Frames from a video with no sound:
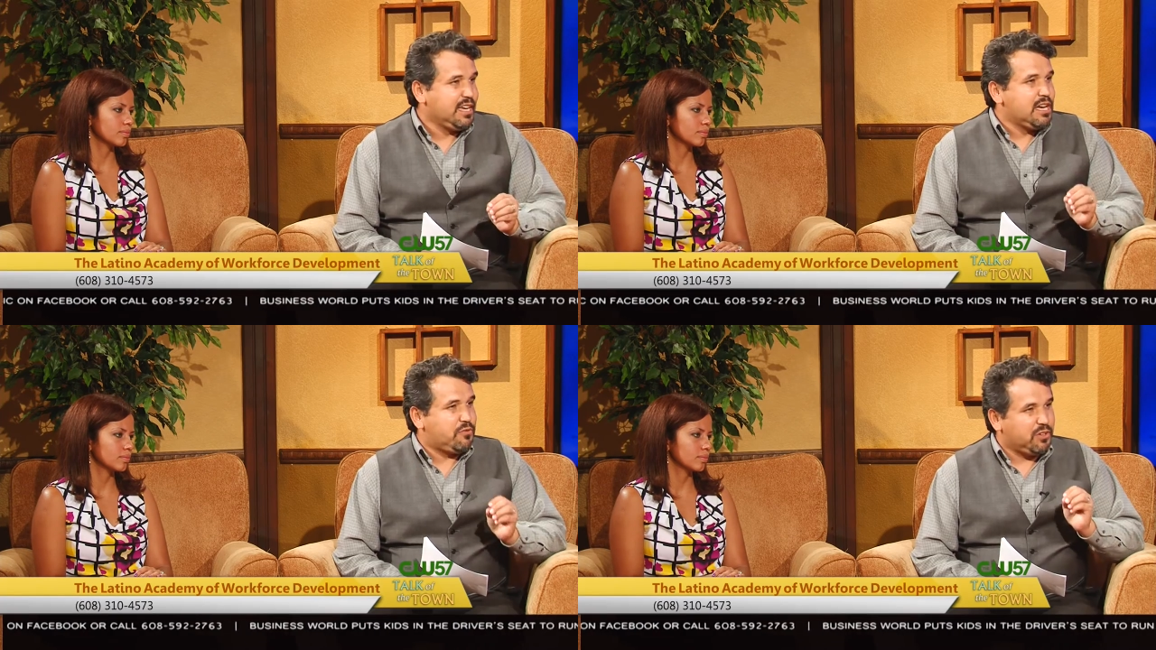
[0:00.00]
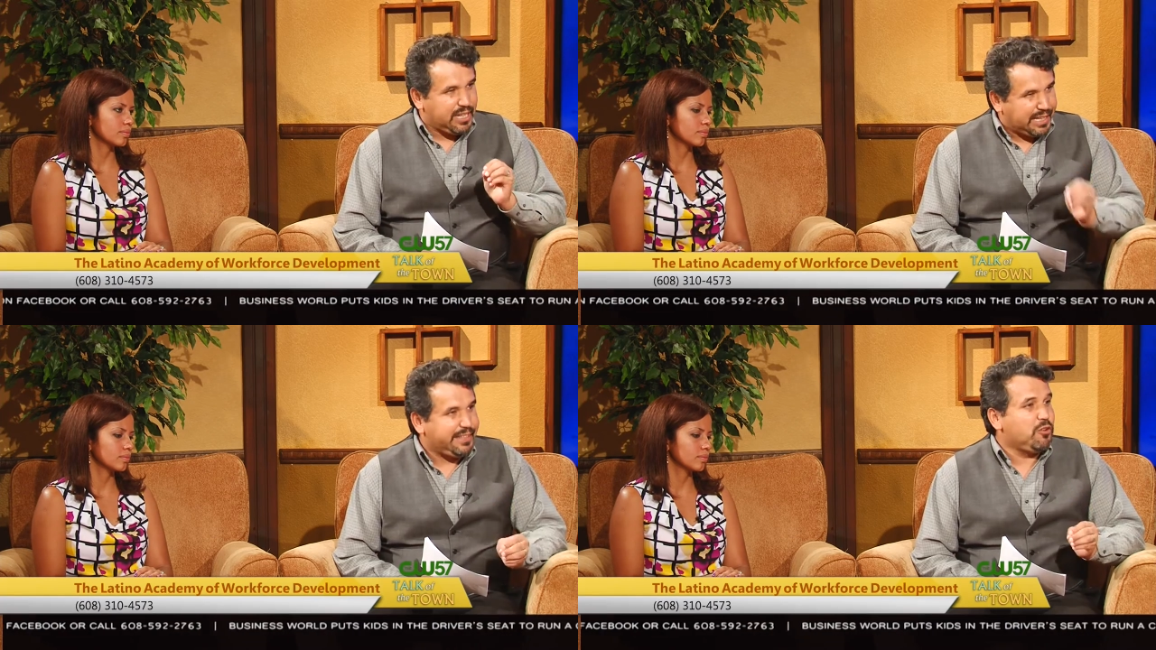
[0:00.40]
Speaker 1: for the
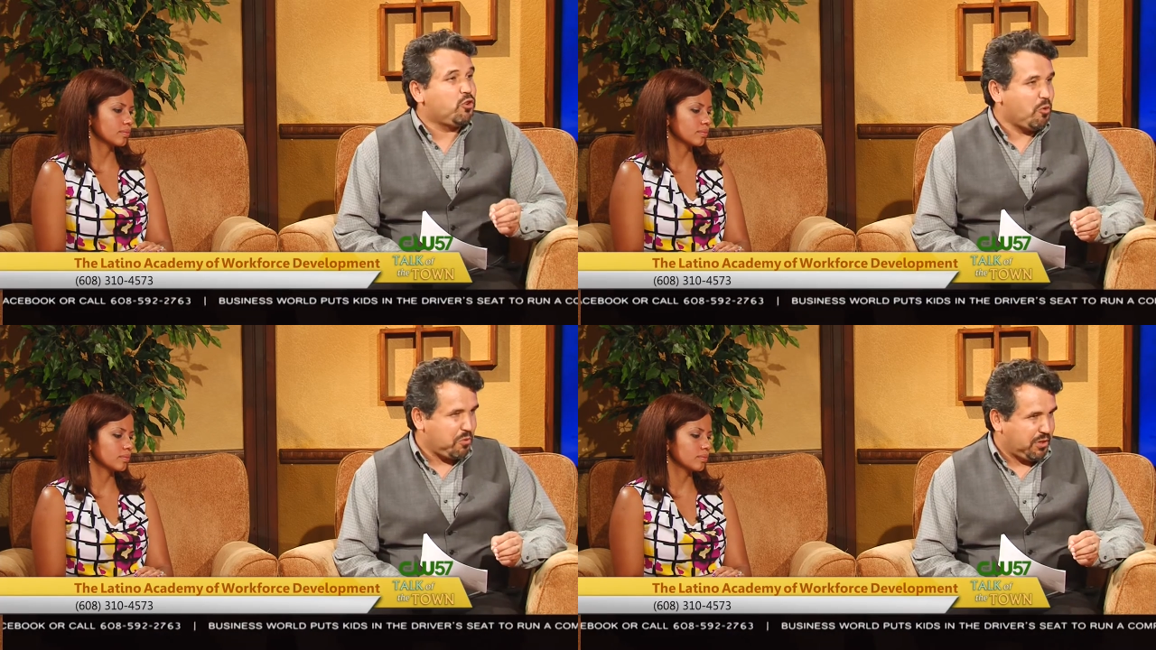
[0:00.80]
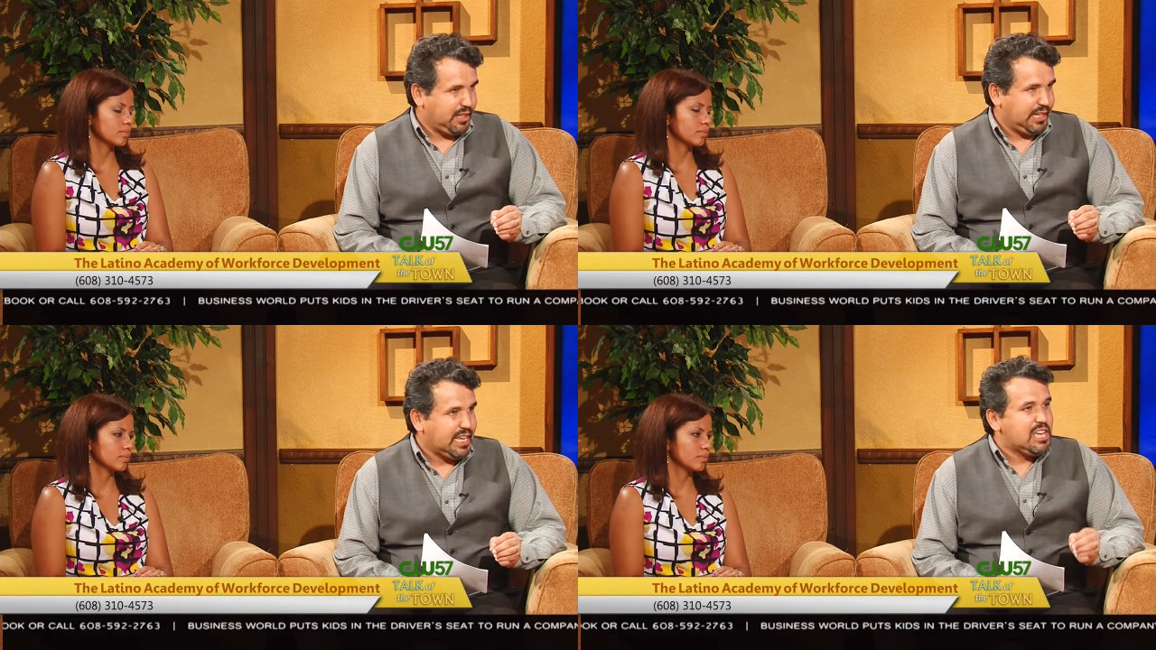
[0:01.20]
Latino
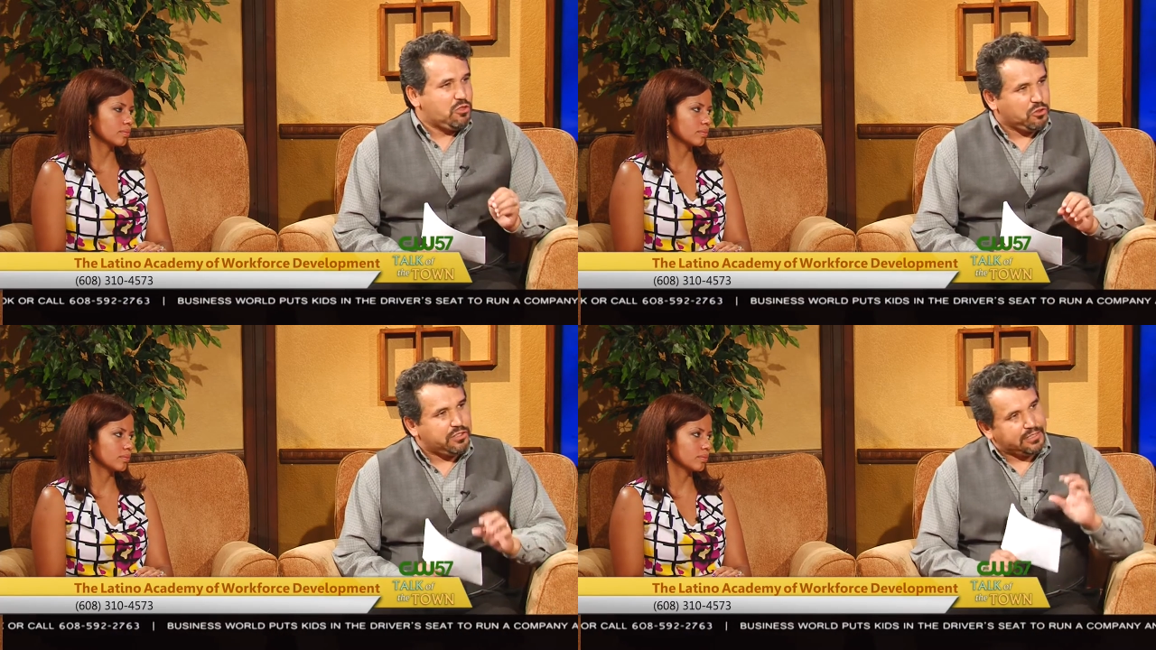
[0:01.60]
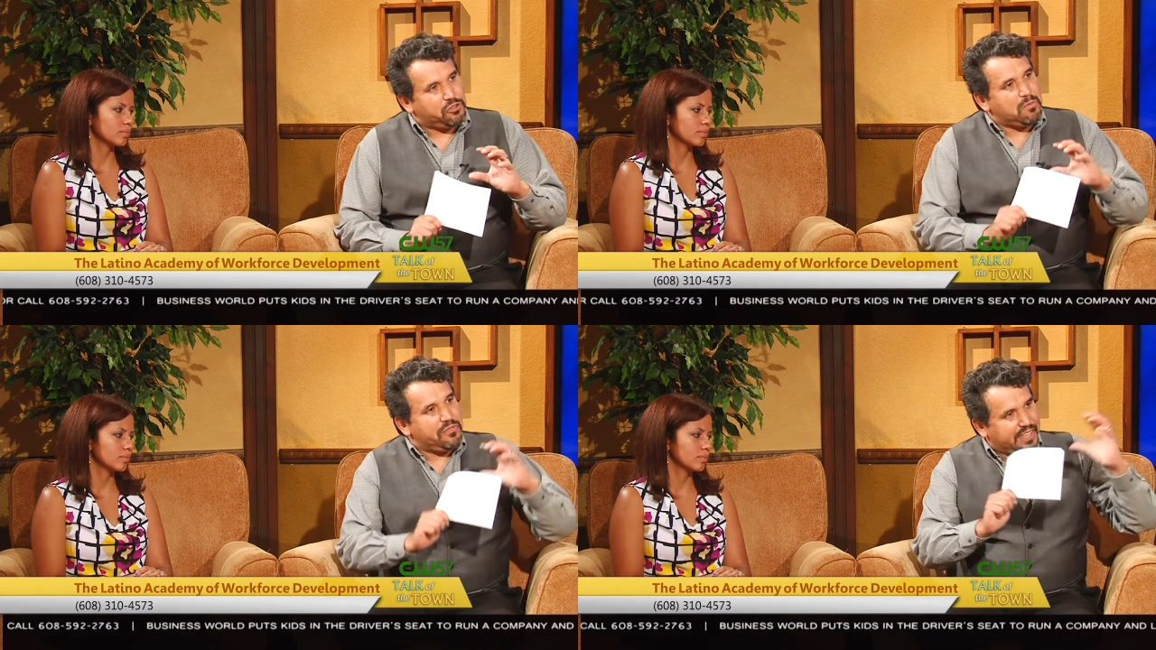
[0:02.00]
community. Those are
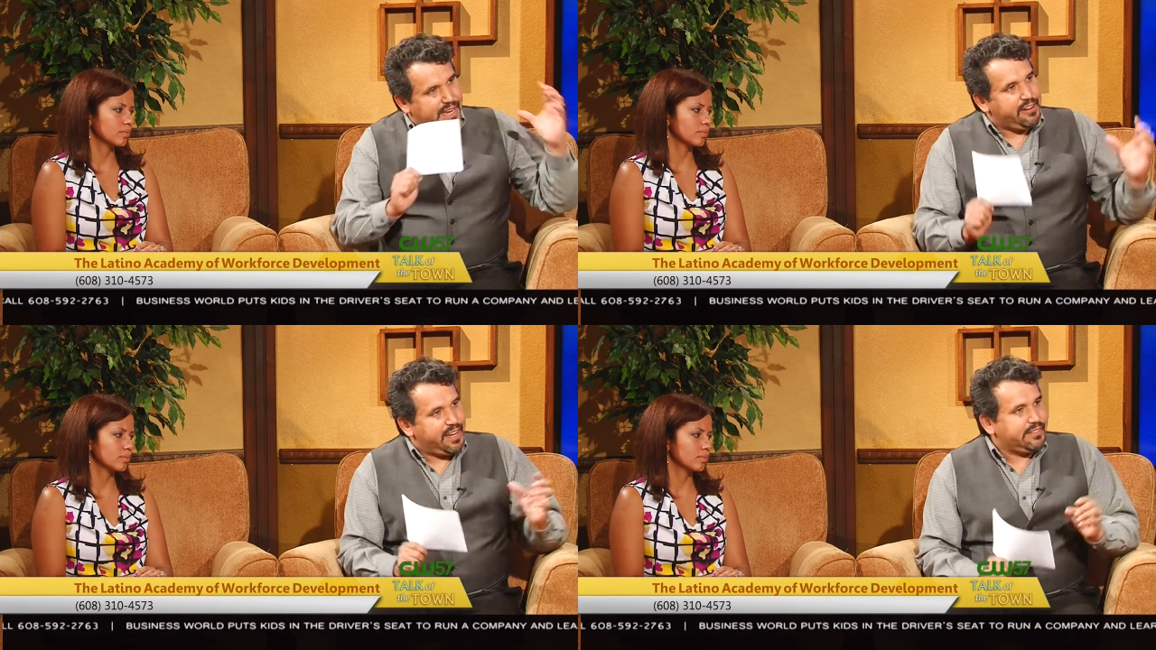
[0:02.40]
some of the areas